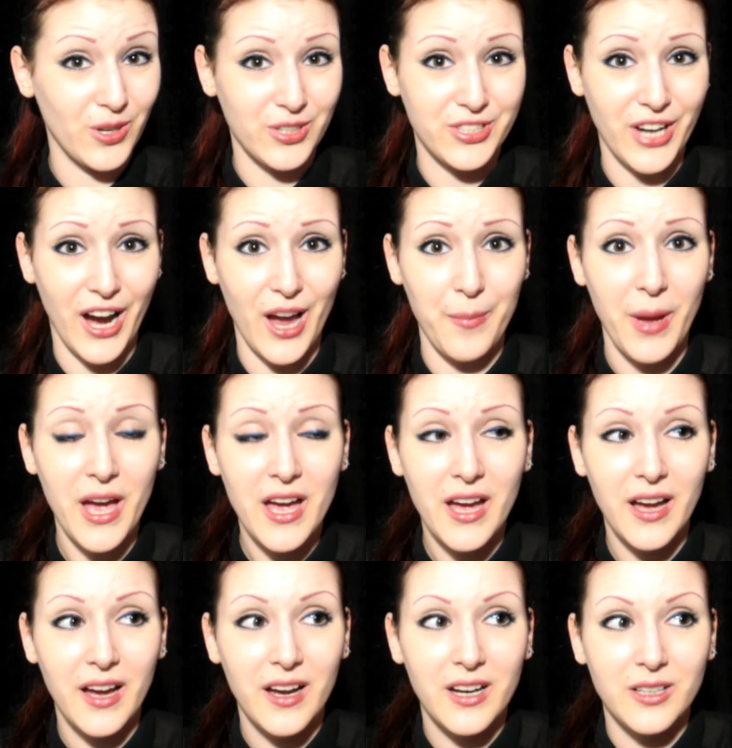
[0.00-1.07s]
a long time,
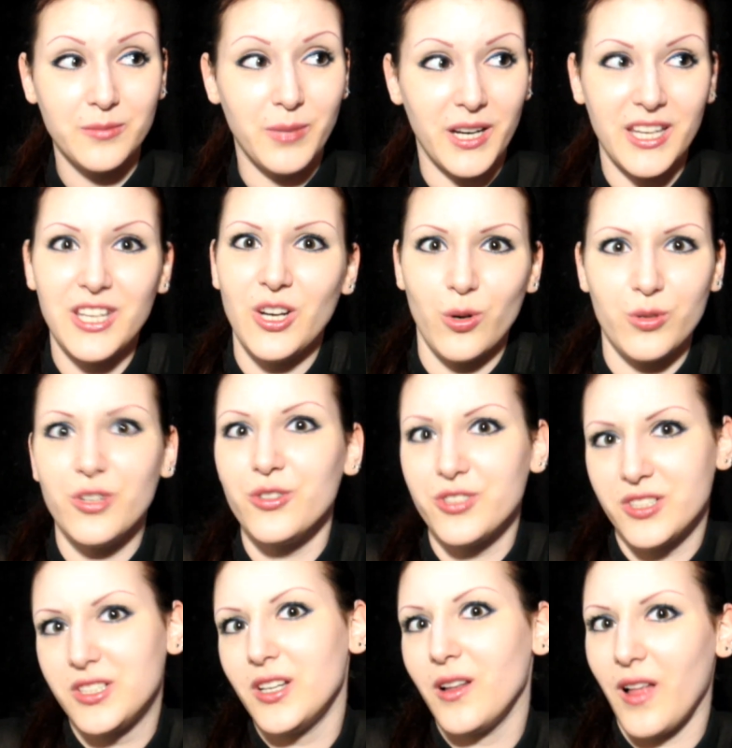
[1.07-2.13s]
but you know, you
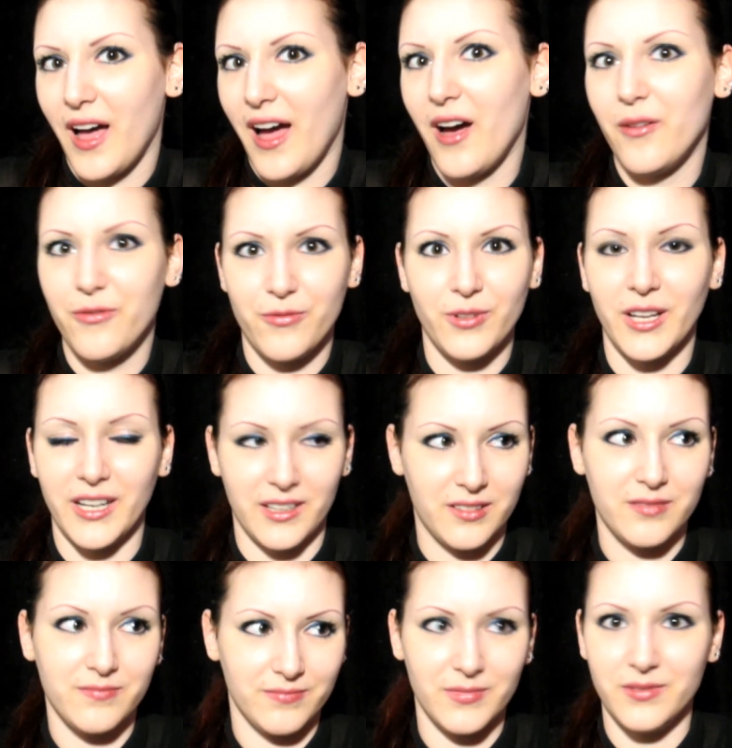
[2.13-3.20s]
still have like
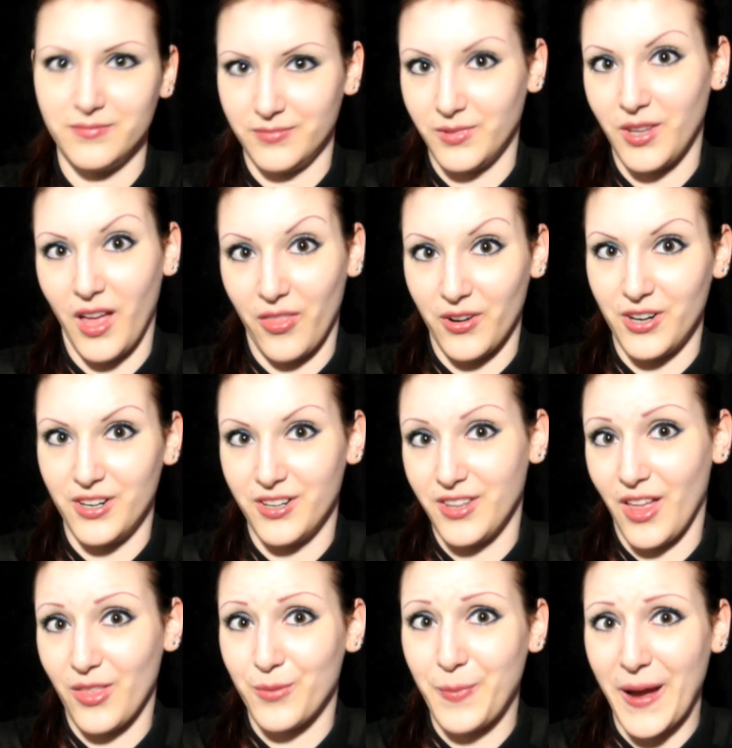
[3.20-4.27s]

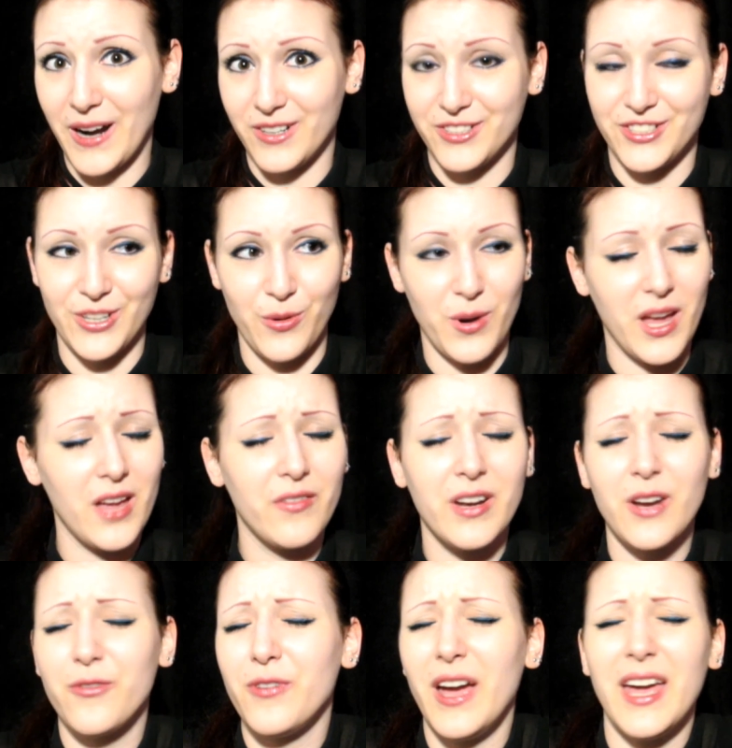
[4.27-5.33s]
another pair, so
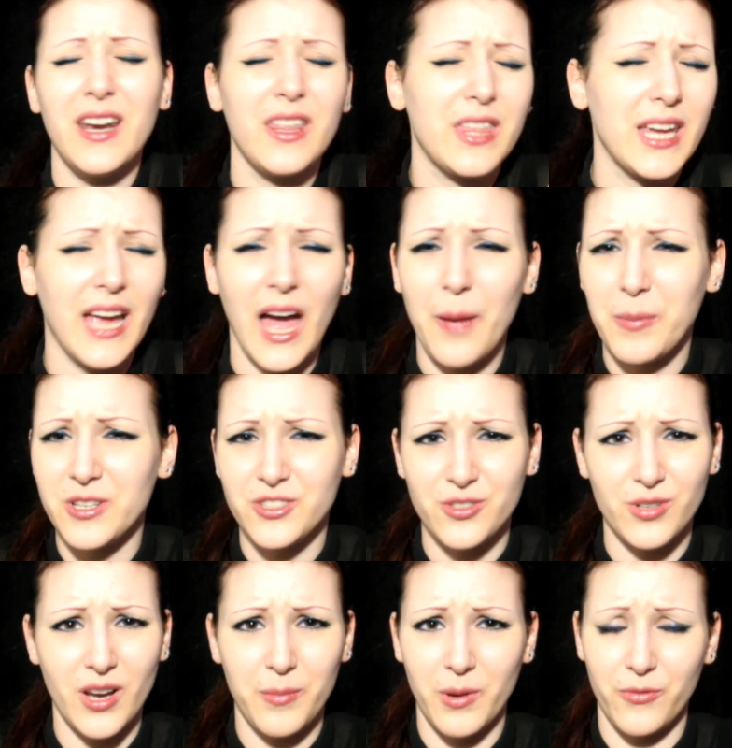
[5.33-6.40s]
even if anything happens
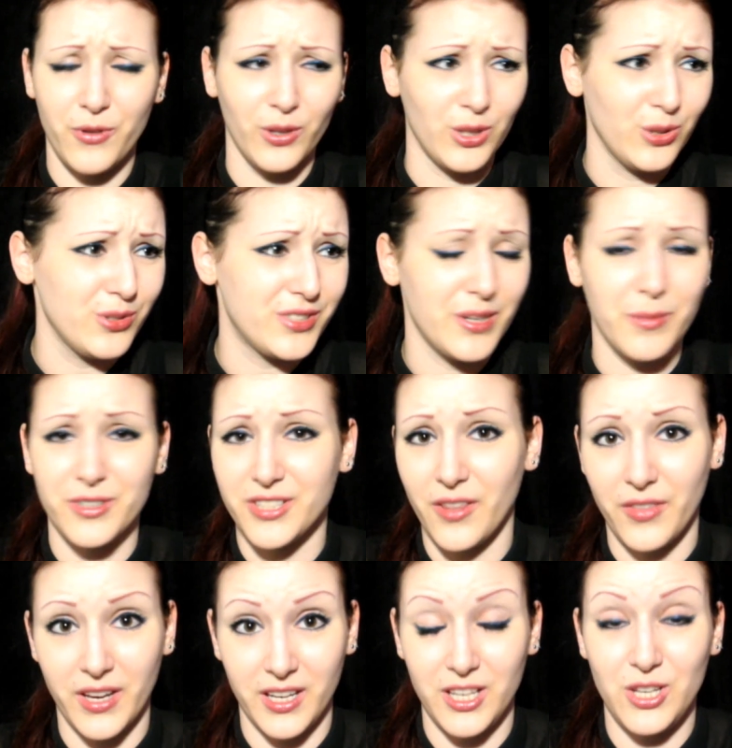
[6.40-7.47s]
to them, if you lose them or
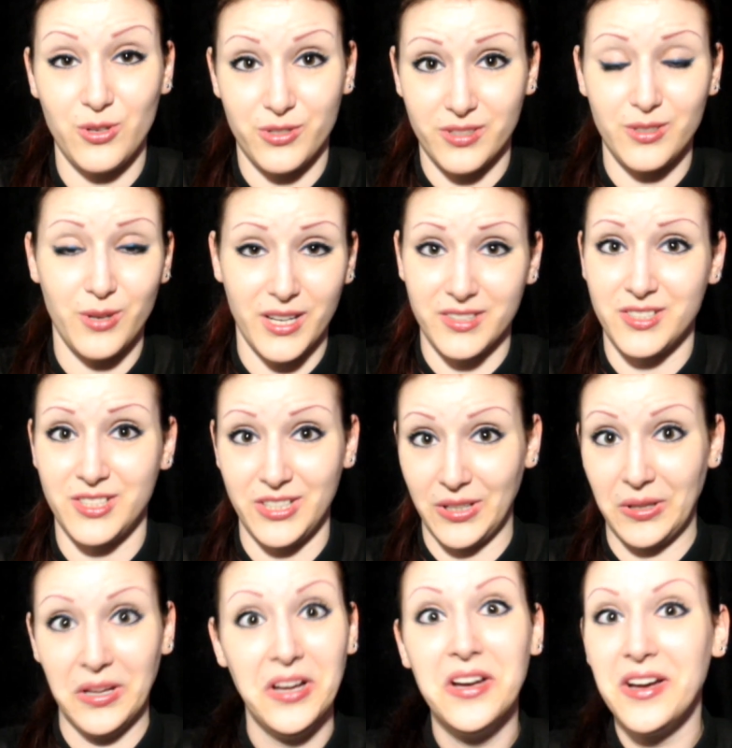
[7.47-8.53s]
something, you can
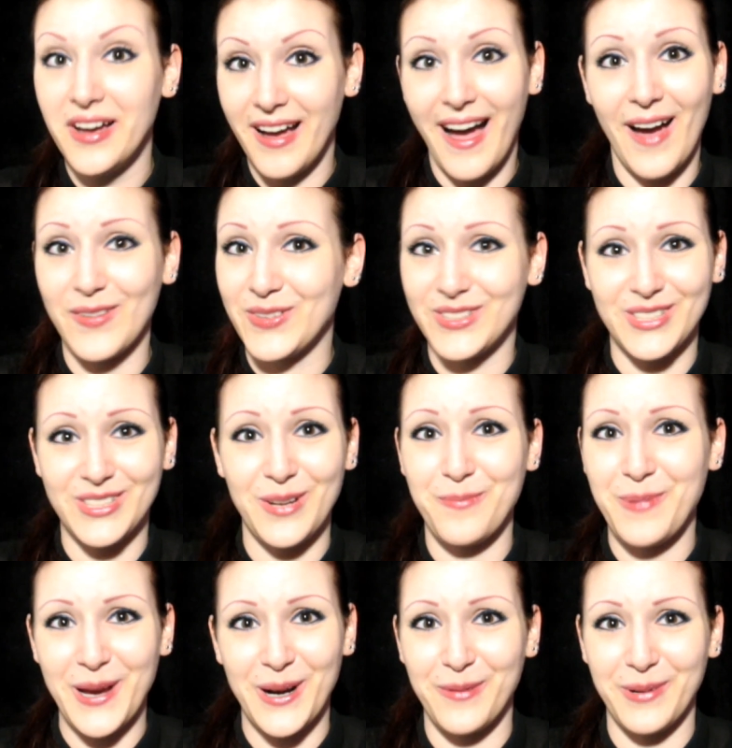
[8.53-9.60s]
still have the same
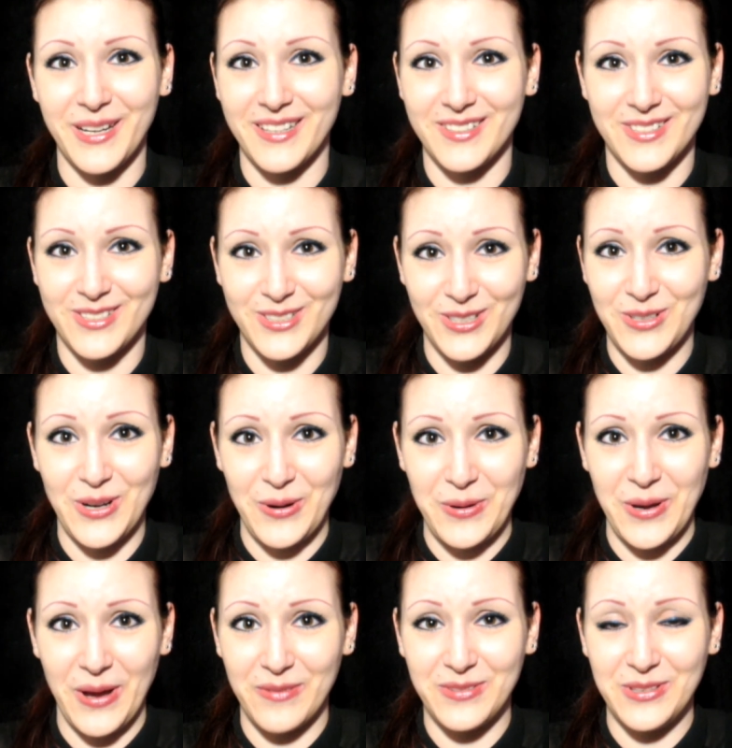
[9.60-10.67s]
pair because you know
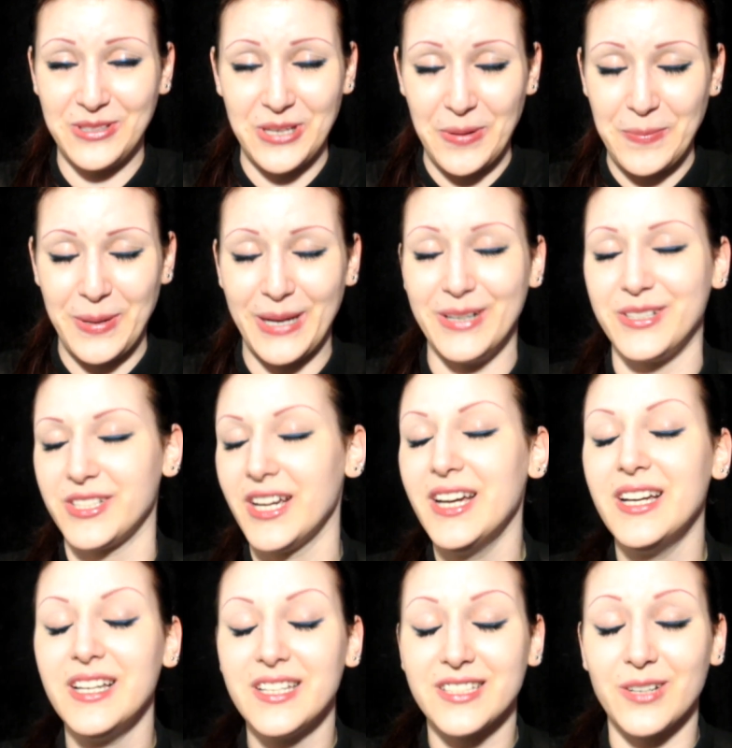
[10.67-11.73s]
you have the 10 pairs.
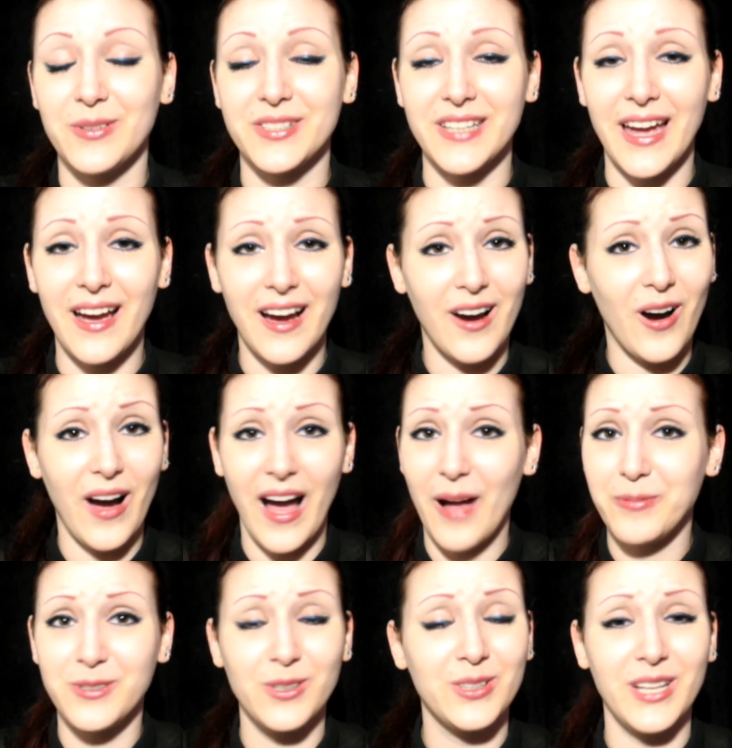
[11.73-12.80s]
So it's
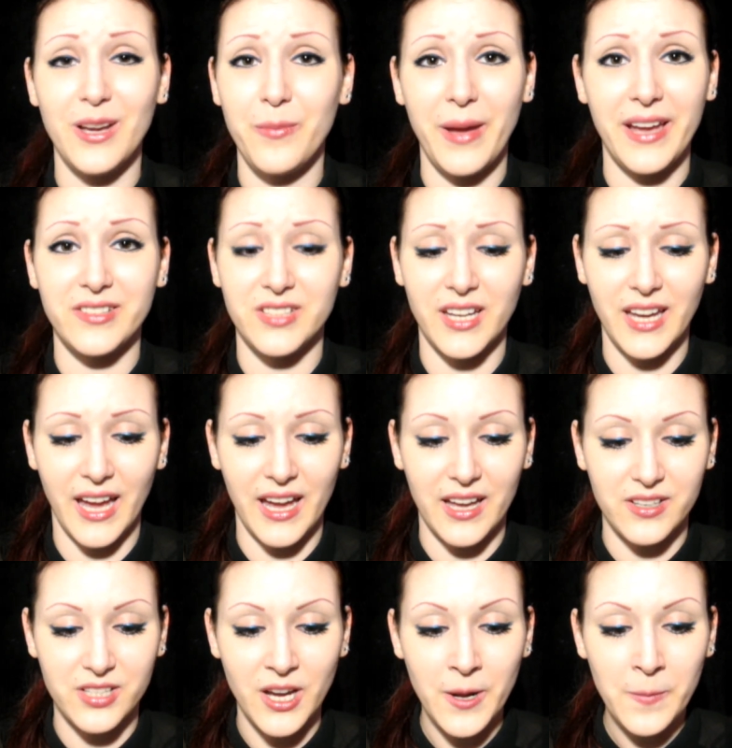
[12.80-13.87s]
absolutely amazing. And